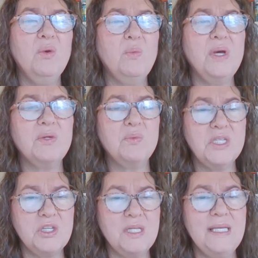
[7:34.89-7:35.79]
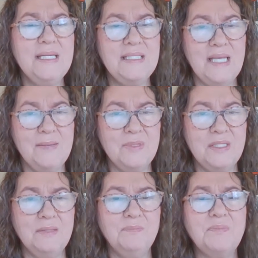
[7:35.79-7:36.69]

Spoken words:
when originally examined,